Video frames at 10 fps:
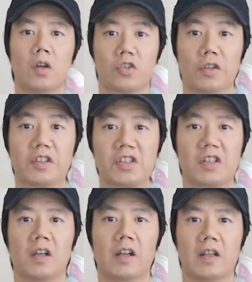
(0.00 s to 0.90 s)

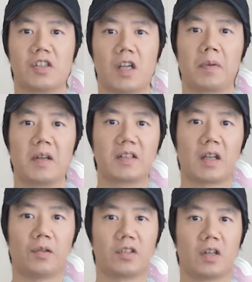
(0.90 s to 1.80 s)
Traditionally in Japanese
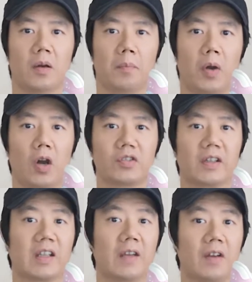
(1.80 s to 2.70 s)
culture, pearls
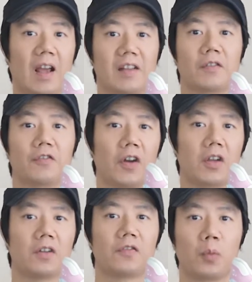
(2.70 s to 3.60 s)
are given as a
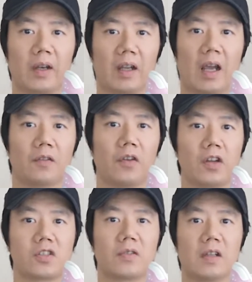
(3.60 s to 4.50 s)
30th wedding
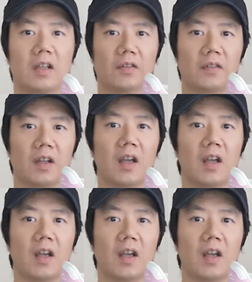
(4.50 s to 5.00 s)
anniversary gift